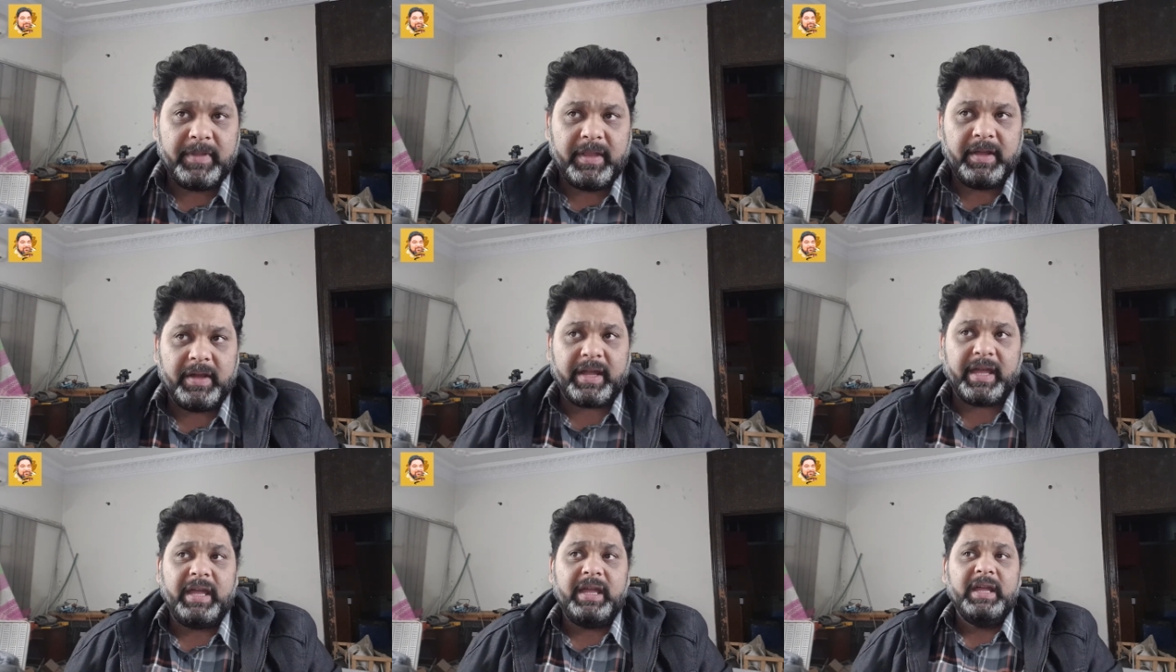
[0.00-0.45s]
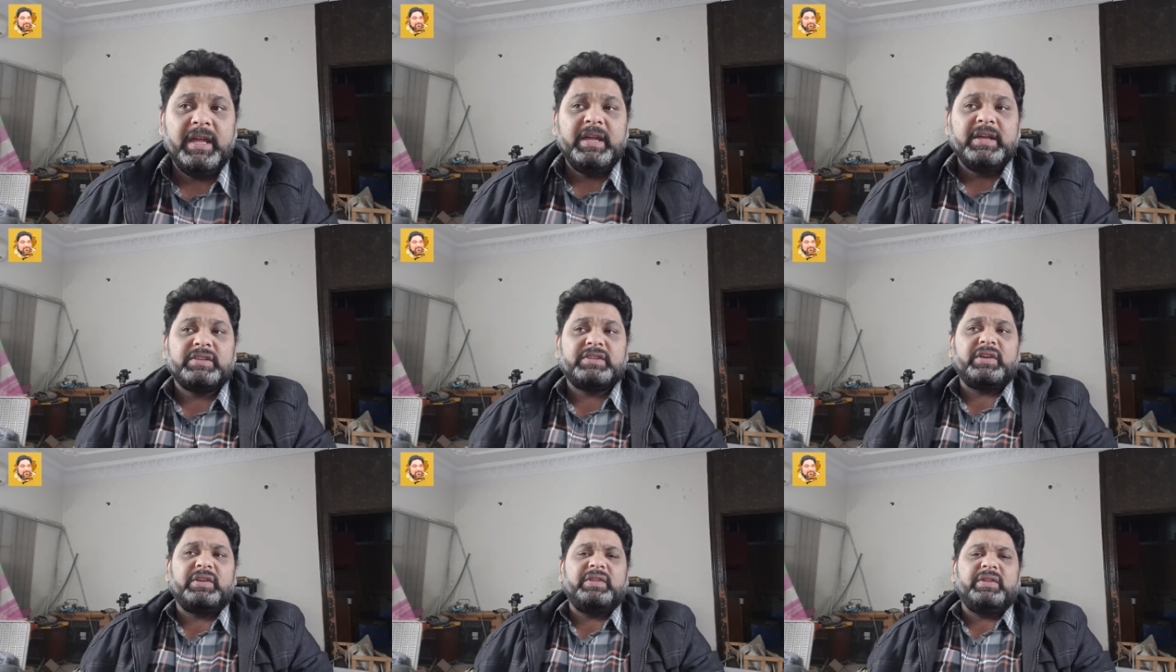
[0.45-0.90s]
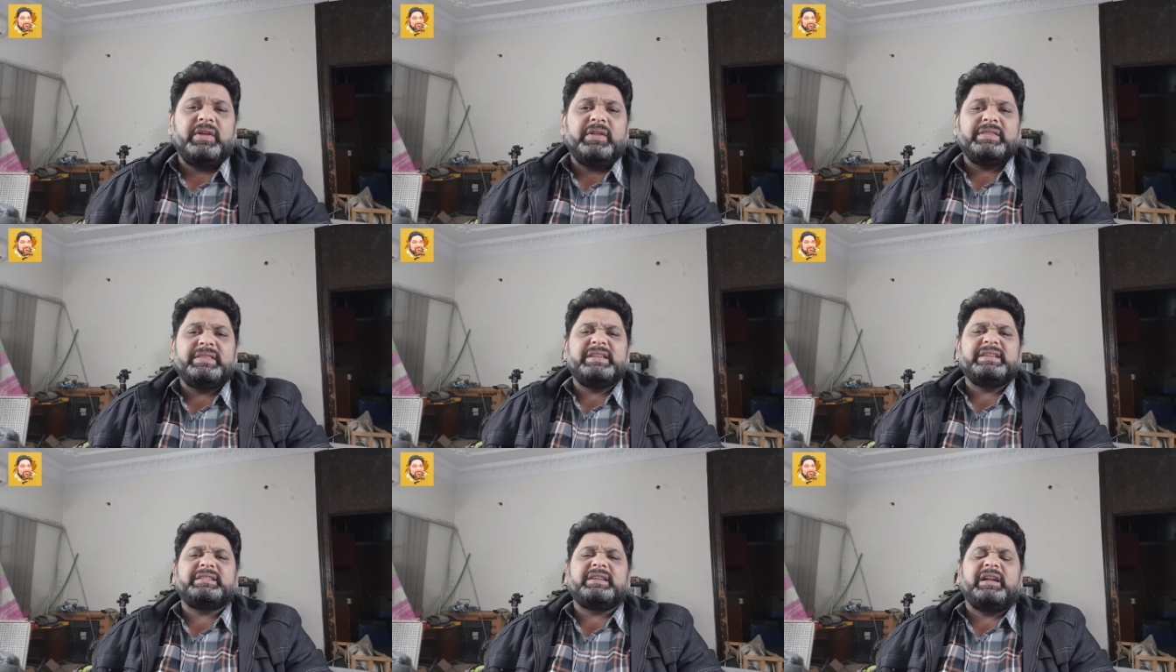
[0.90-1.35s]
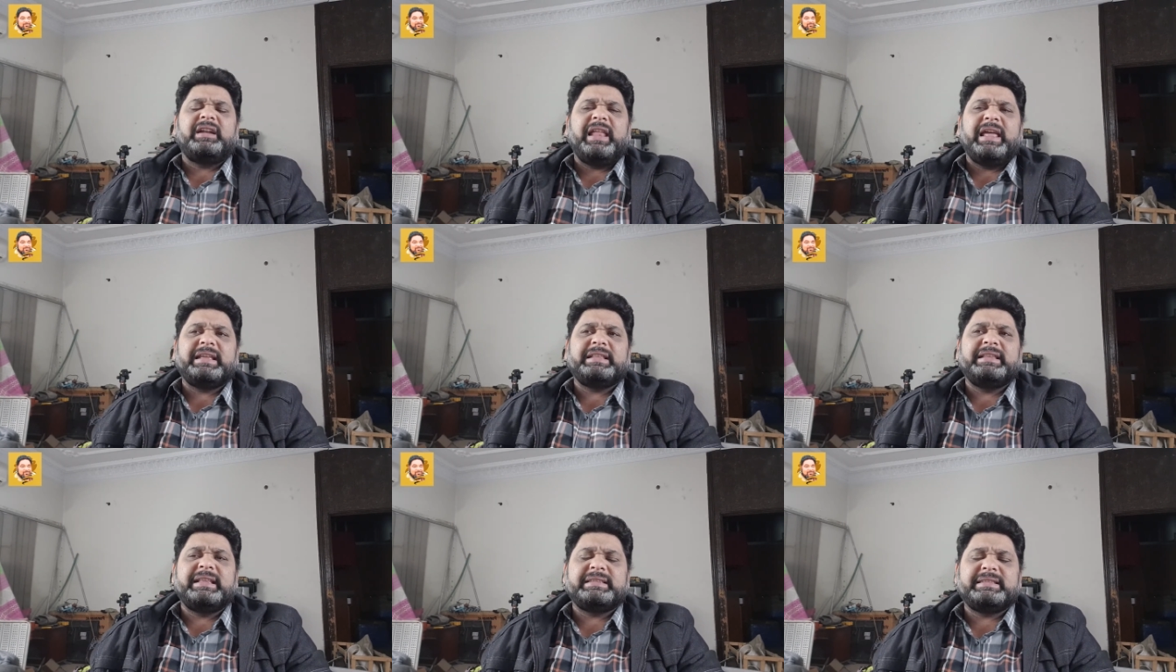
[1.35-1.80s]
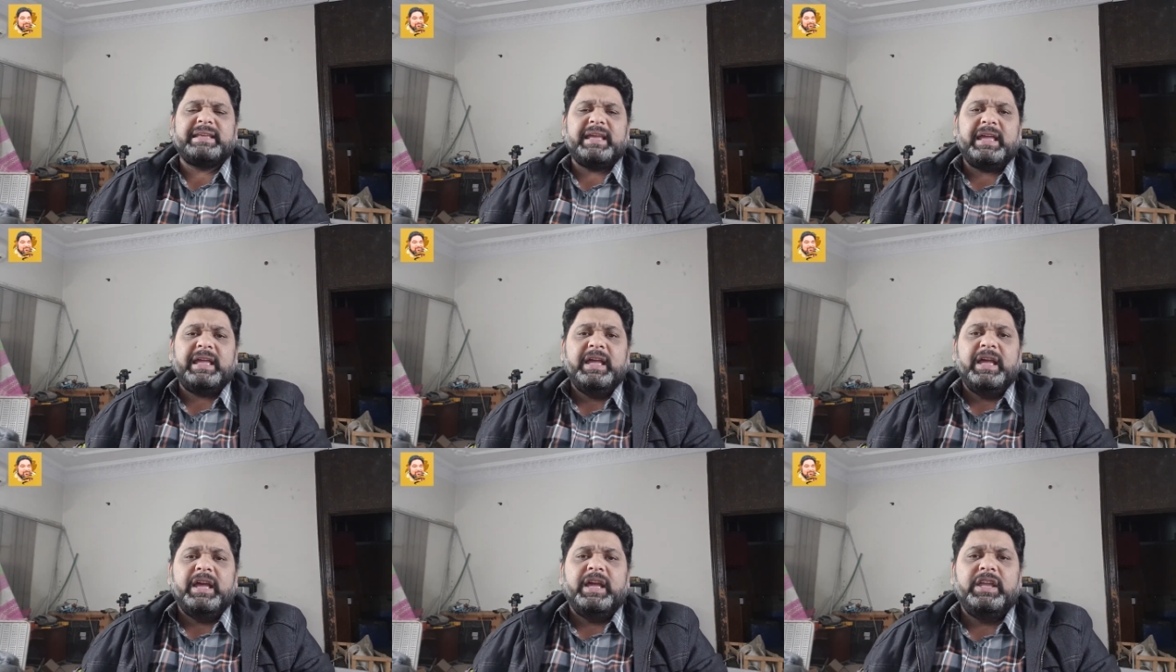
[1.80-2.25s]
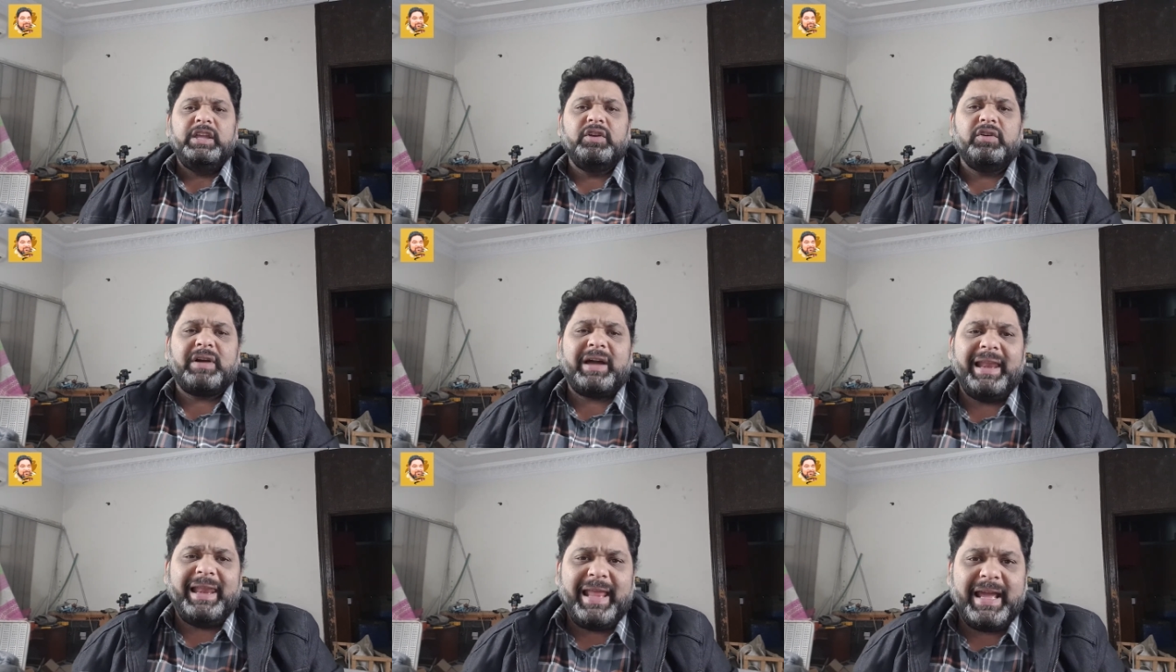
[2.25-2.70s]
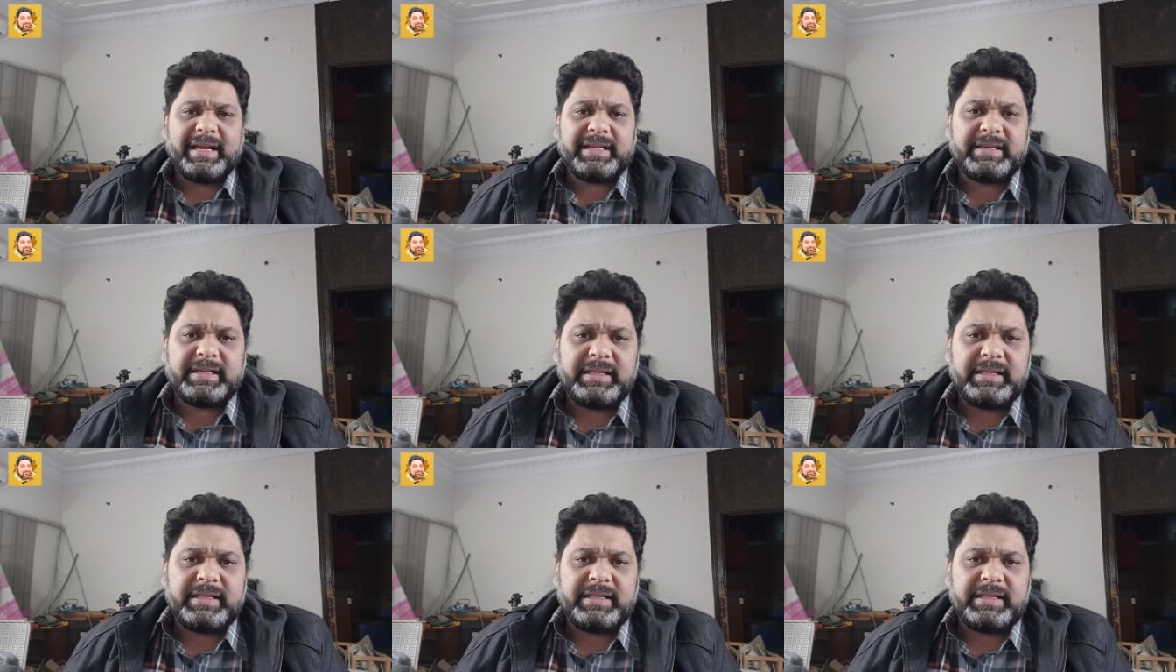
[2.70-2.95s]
Okay, so these are like, let's say you collect